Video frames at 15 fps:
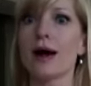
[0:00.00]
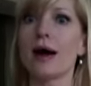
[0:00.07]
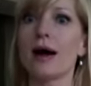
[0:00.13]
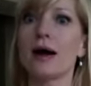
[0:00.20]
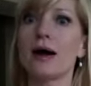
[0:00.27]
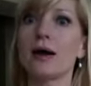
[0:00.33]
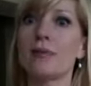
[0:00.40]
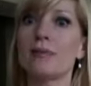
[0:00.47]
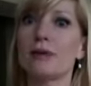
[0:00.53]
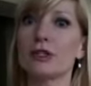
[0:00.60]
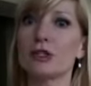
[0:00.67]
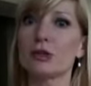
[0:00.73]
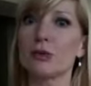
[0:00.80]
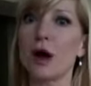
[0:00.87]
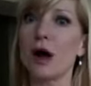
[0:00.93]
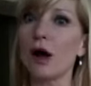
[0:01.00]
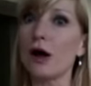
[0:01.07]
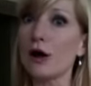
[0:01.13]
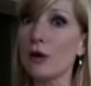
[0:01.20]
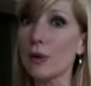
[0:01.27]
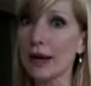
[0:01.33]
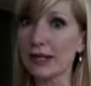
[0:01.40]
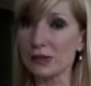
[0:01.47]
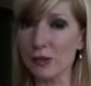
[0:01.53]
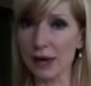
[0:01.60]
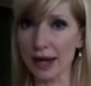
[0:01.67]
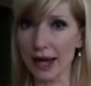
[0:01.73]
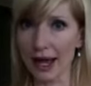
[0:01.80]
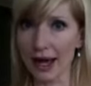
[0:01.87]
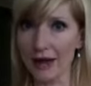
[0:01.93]
But you always
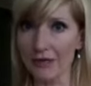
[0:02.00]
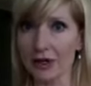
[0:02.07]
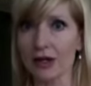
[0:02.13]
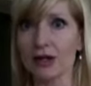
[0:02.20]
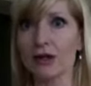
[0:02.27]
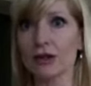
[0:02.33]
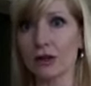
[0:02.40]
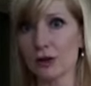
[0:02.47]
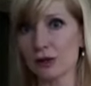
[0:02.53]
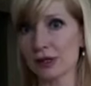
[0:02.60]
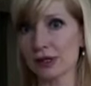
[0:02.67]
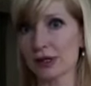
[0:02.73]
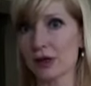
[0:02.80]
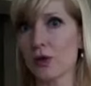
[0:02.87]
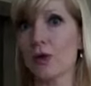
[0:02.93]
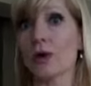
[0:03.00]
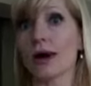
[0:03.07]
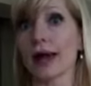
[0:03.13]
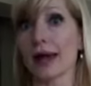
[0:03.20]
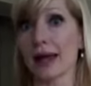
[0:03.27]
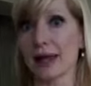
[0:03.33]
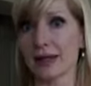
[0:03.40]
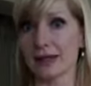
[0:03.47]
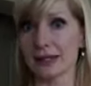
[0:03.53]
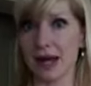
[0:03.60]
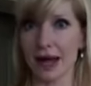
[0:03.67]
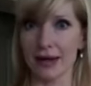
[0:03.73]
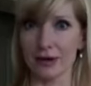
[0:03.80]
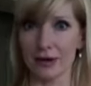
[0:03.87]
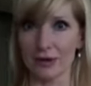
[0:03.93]
want to have a closing or end
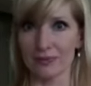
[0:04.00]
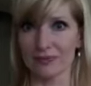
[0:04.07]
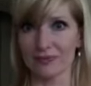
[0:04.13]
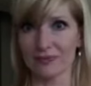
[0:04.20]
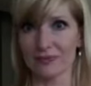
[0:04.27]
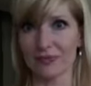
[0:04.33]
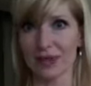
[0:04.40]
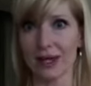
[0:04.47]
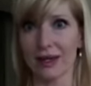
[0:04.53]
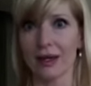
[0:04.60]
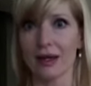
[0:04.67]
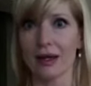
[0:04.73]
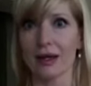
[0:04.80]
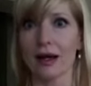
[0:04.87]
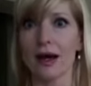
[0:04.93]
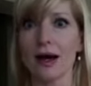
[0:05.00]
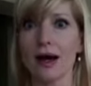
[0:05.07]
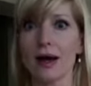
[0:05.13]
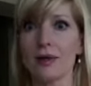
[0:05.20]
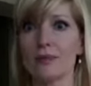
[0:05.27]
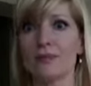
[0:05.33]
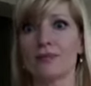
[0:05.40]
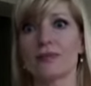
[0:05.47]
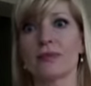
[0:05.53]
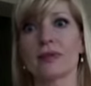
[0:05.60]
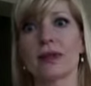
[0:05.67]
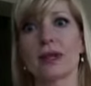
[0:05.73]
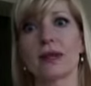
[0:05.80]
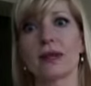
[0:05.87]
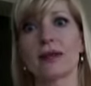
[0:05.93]
title. The
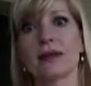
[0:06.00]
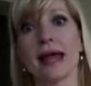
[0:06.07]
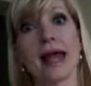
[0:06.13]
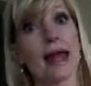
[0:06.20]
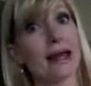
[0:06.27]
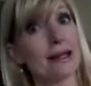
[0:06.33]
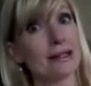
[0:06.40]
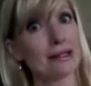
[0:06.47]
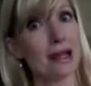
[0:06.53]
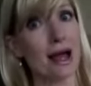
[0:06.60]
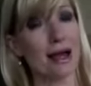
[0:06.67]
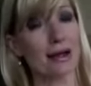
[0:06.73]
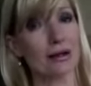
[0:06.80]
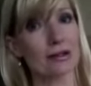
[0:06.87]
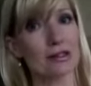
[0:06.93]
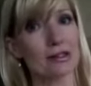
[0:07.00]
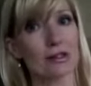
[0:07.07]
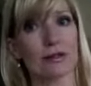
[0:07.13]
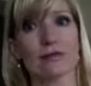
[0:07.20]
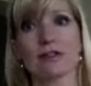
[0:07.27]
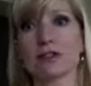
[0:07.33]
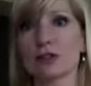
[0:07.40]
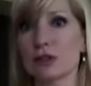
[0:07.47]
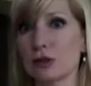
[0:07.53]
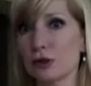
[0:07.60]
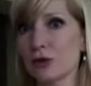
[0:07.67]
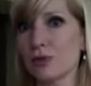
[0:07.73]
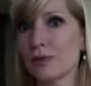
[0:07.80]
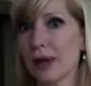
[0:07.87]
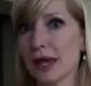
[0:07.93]
end title serves
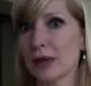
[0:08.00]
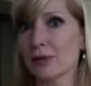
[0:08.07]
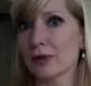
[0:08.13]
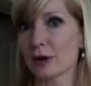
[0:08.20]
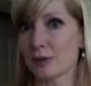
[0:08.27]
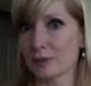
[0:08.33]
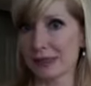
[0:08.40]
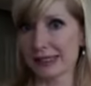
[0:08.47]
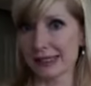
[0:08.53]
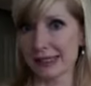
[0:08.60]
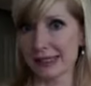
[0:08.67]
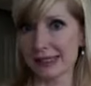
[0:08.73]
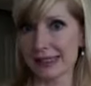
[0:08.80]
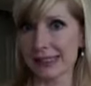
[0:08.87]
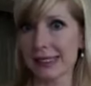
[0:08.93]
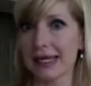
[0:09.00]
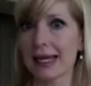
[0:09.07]
two main purposes.